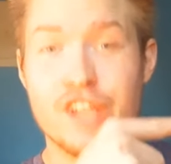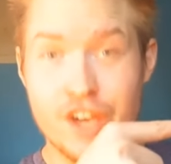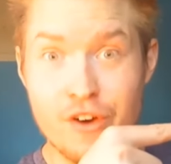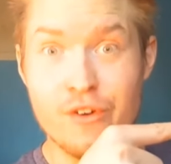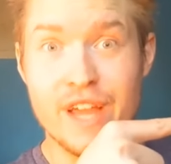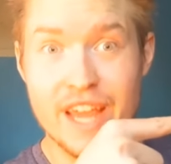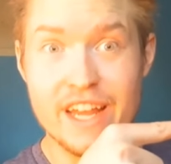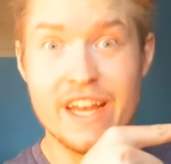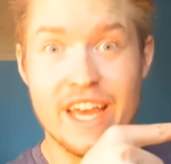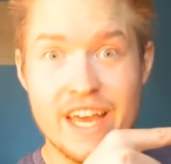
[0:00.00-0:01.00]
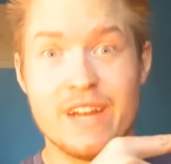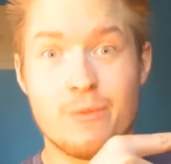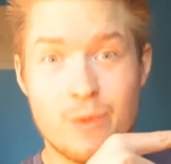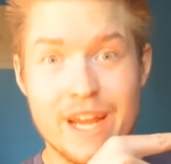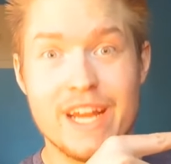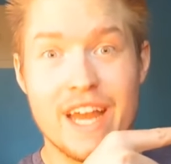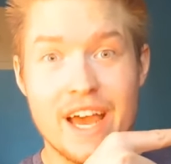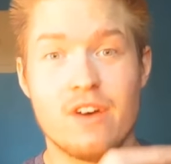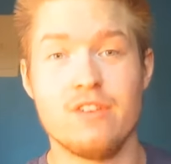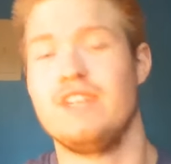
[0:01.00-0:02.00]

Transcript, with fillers: Go get it right now.